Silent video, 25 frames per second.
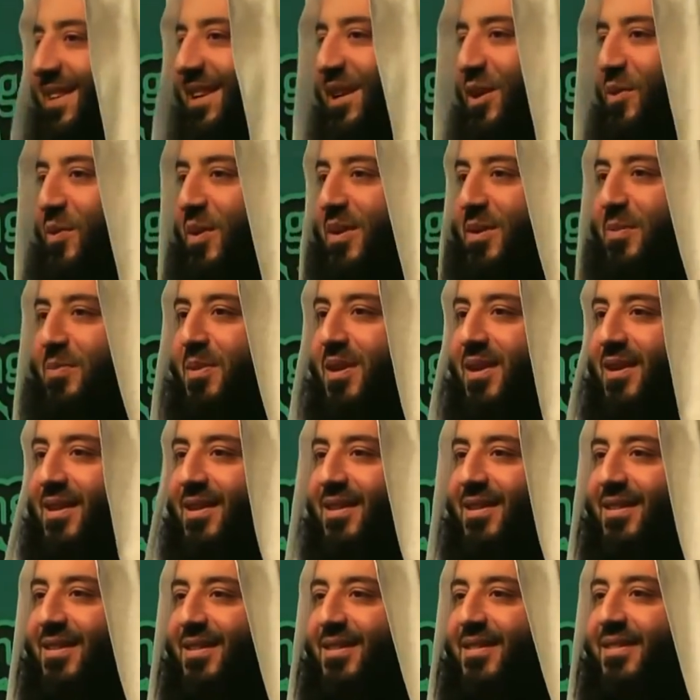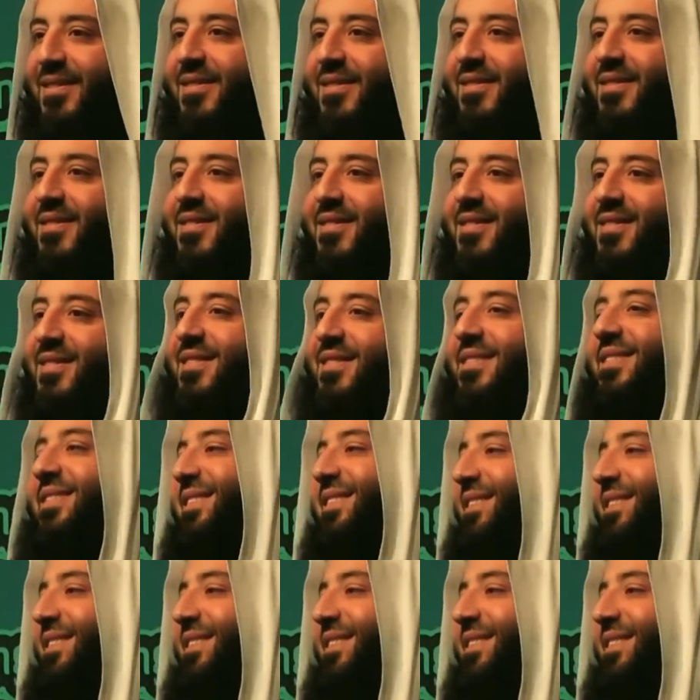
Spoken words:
Are you with me? Yes.